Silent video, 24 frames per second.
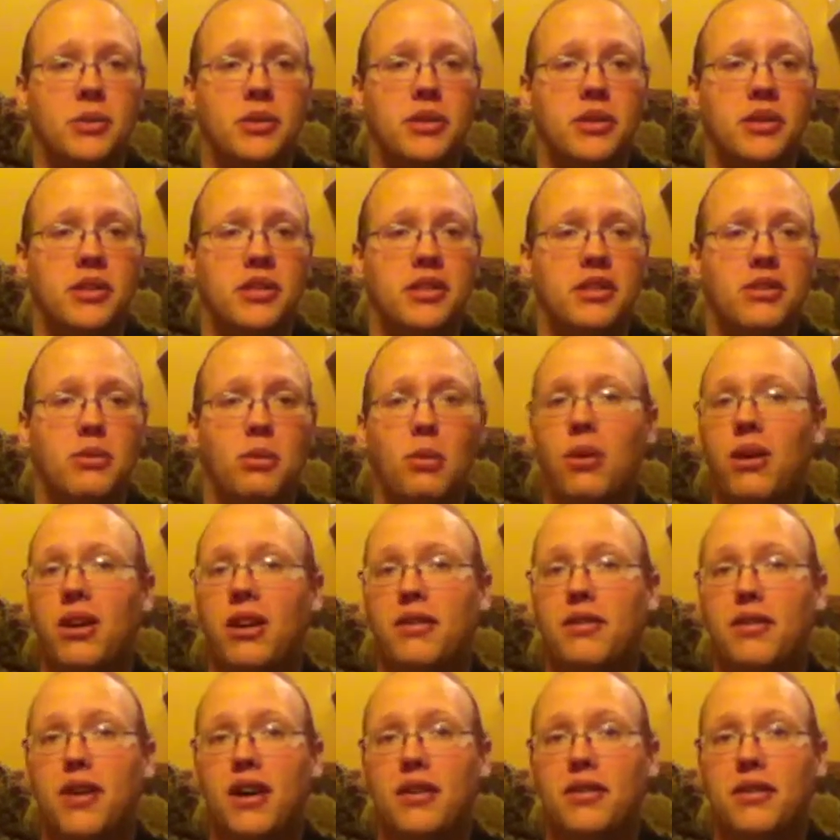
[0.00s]
is
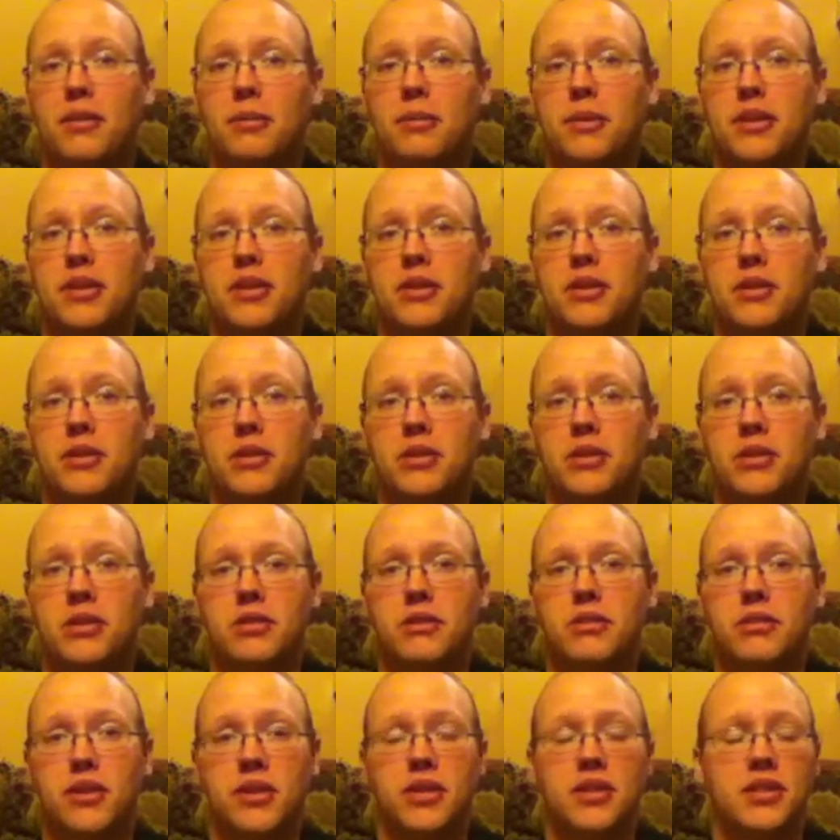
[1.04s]
25 episodes
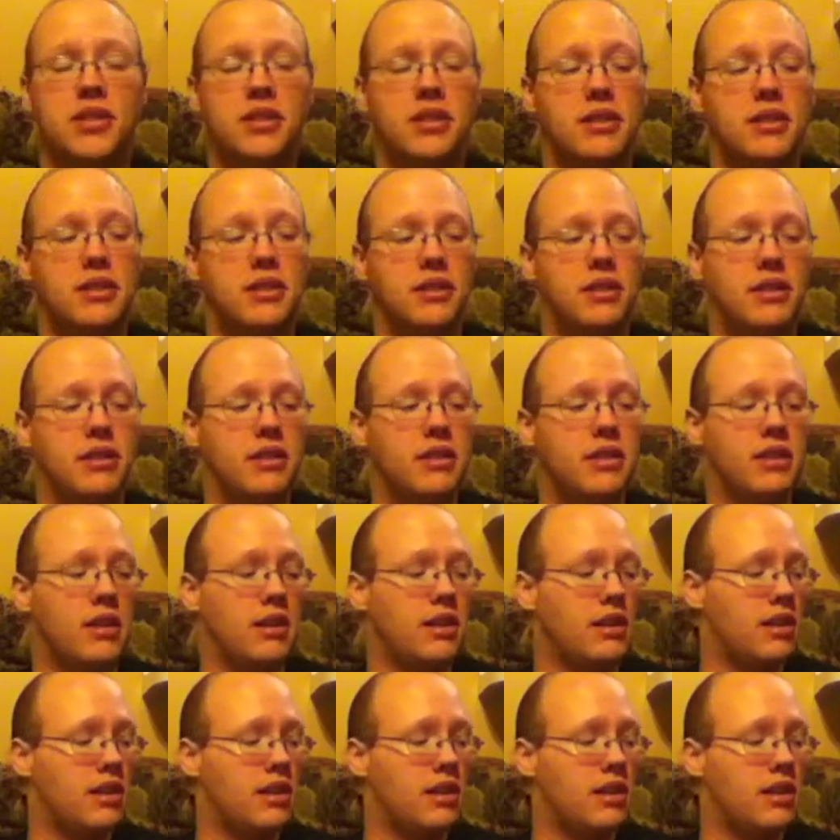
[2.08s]
versus,